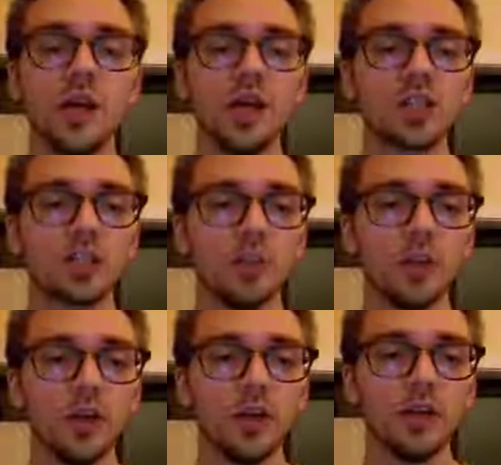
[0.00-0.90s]

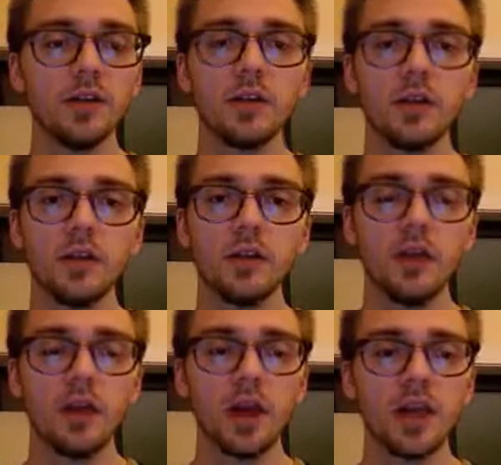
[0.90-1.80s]
exploited,
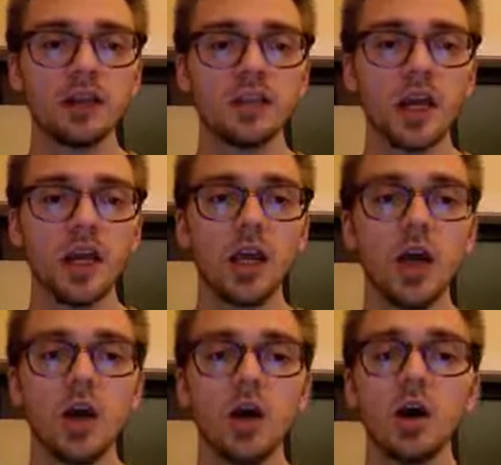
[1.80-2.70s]
and say,
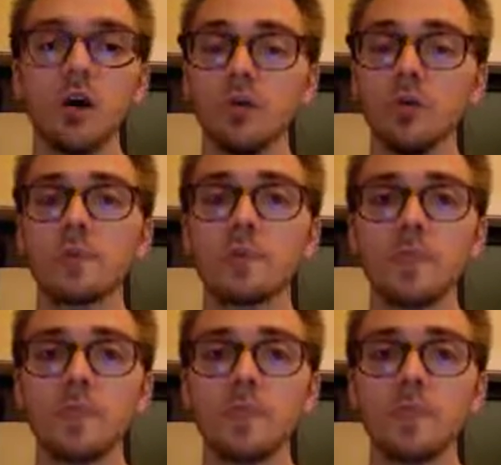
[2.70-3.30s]
oh,